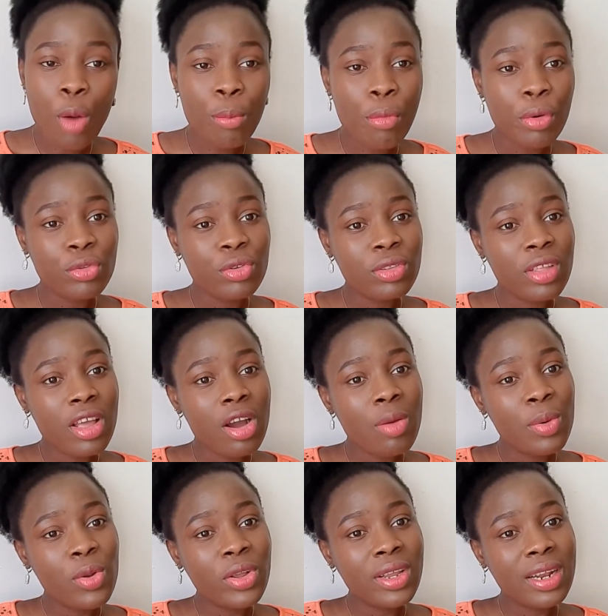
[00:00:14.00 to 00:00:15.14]
But today we'll be
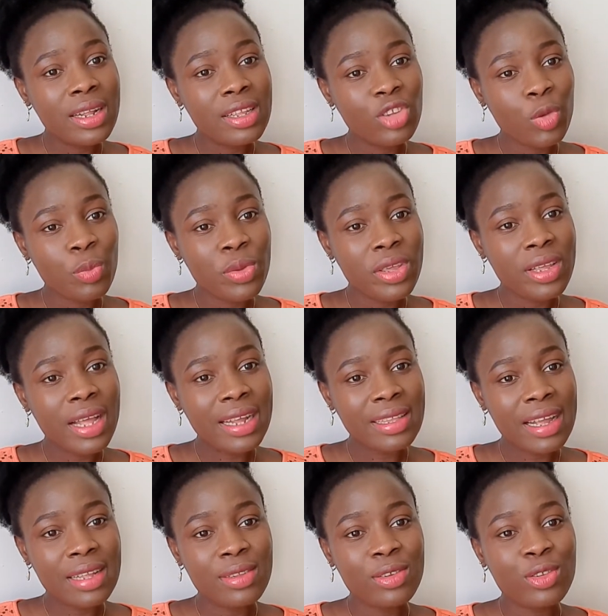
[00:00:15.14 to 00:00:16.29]
looking at the topic I
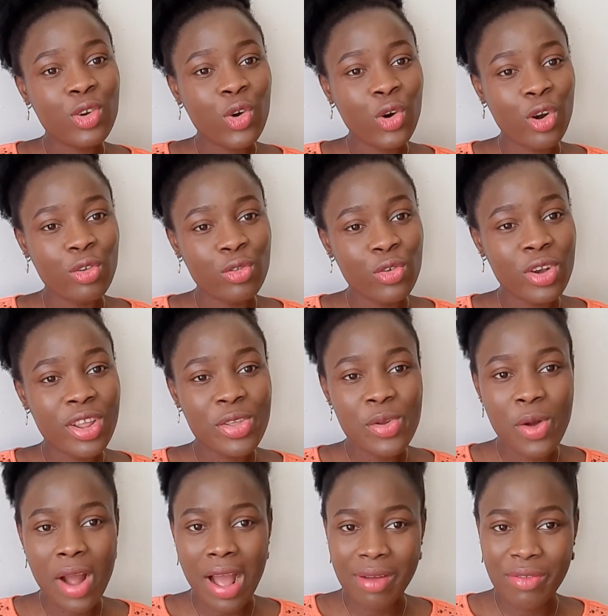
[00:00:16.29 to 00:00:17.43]
titled Controlling
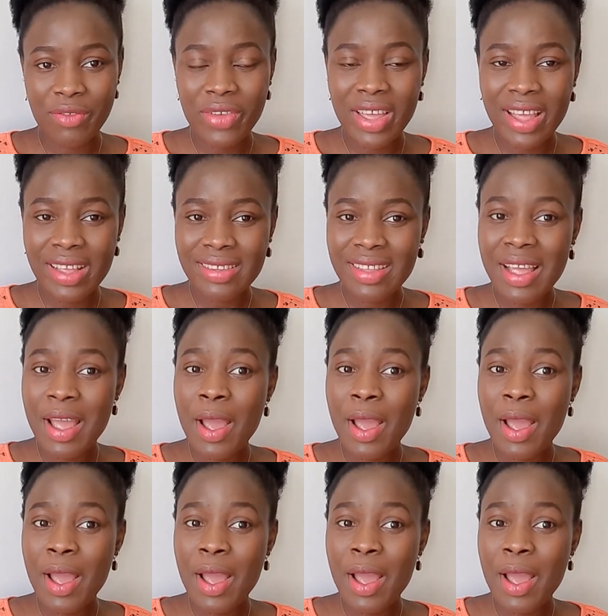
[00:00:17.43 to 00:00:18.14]
Your Affairs.